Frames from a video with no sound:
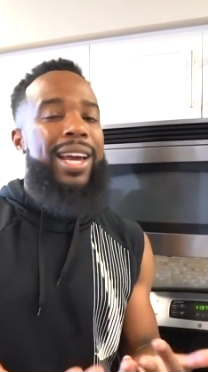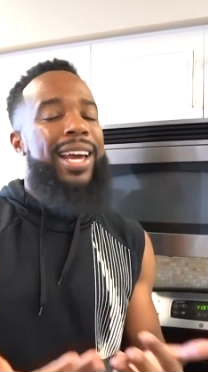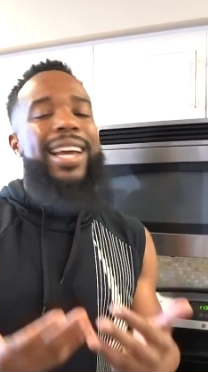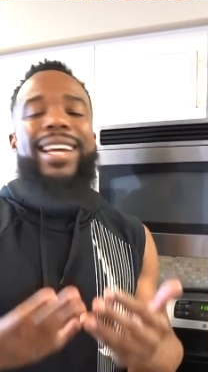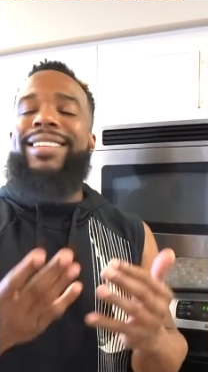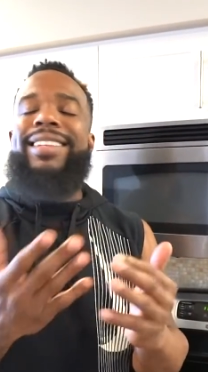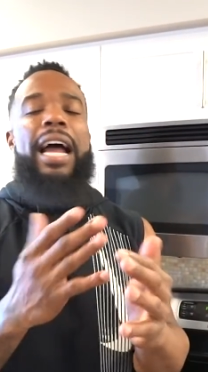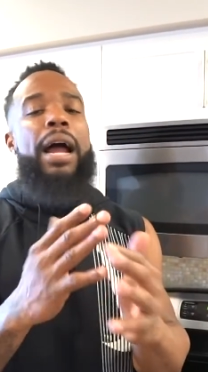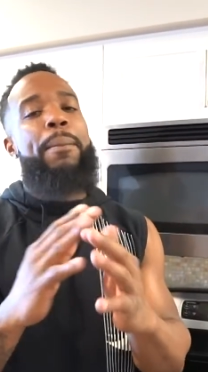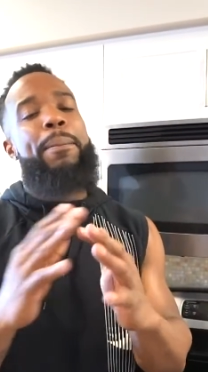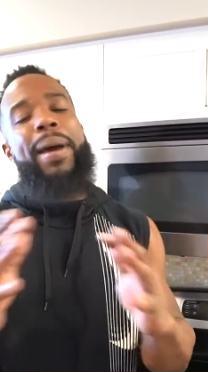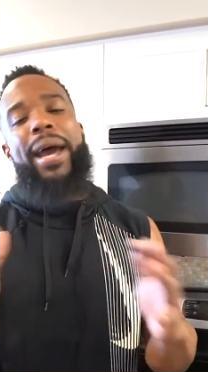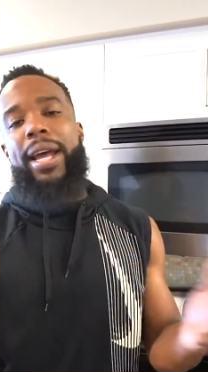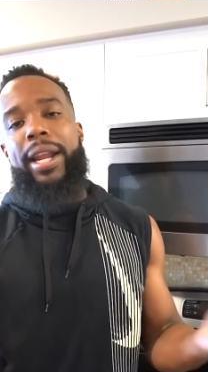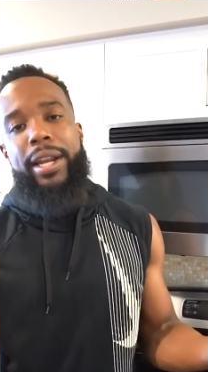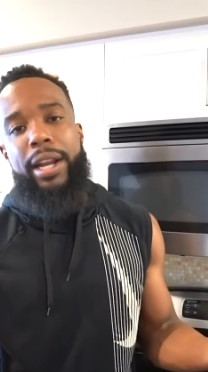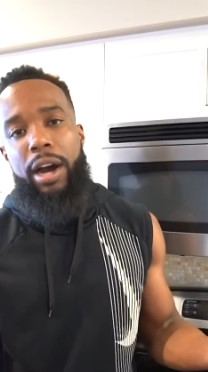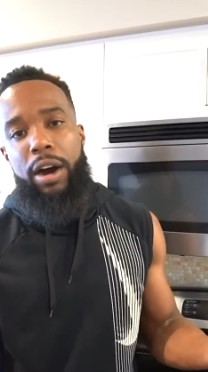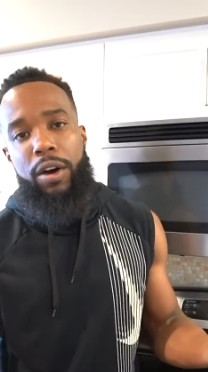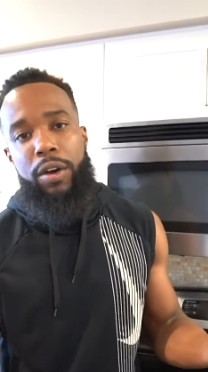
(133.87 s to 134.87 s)
It's not bad
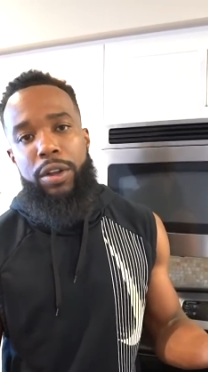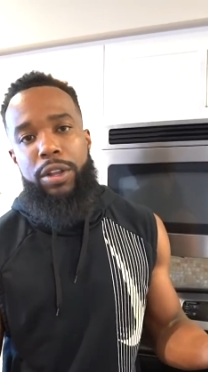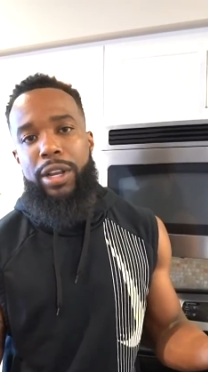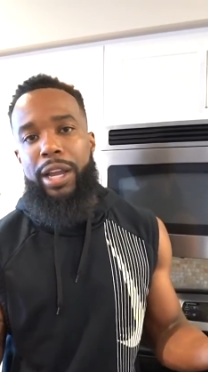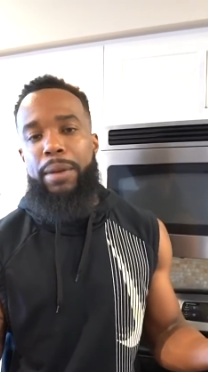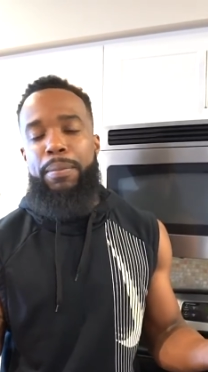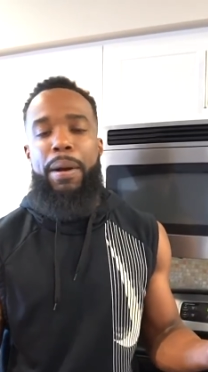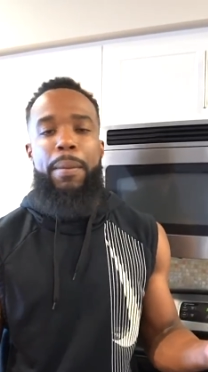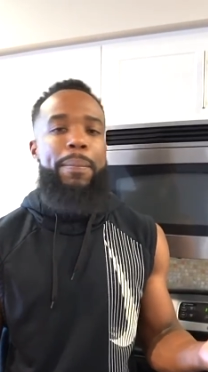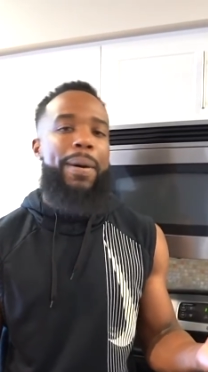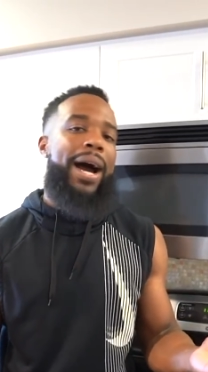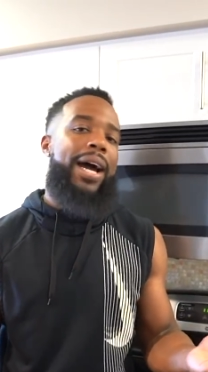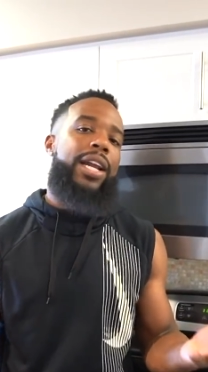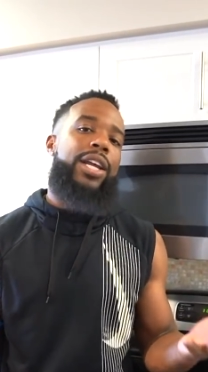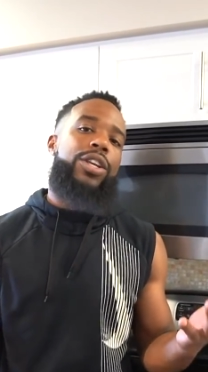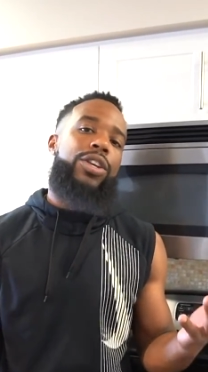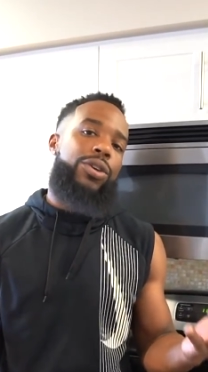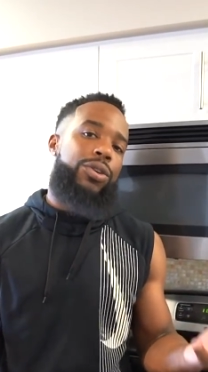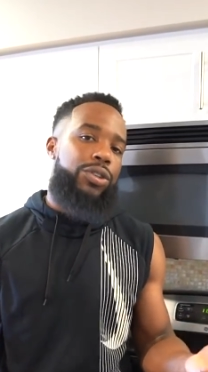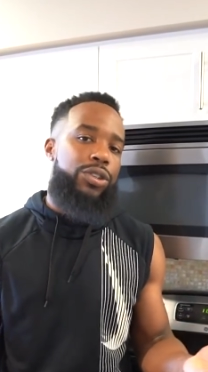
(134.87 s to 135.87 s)
at all. Like my body
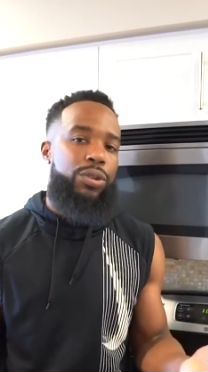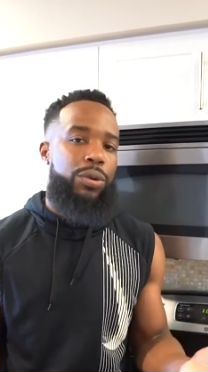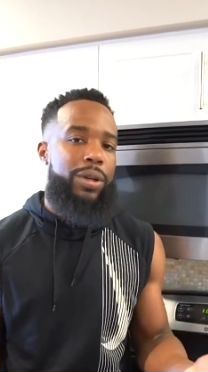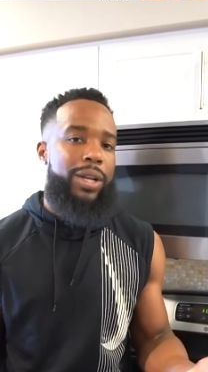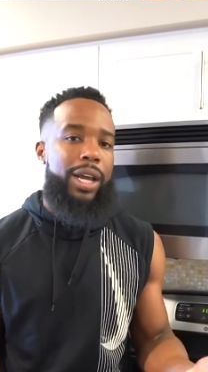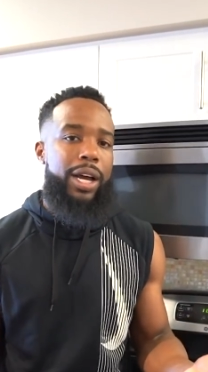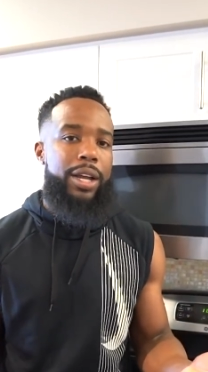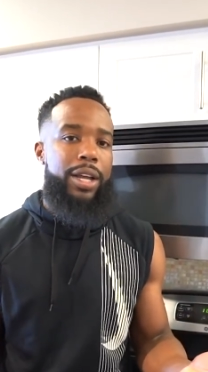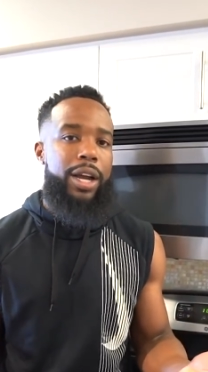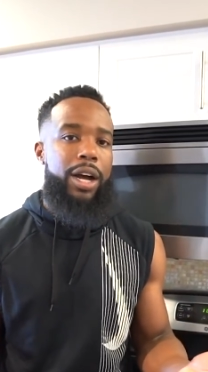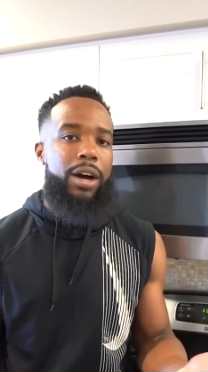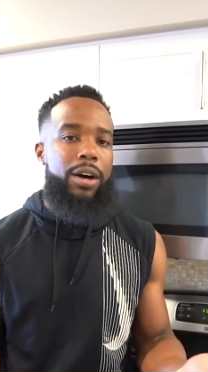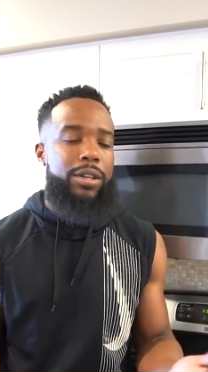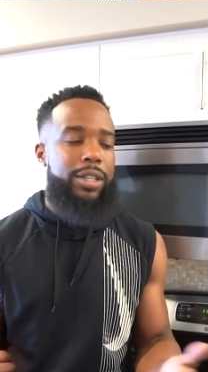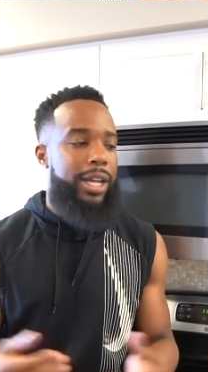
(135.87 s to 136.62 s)
used to it now, y'all.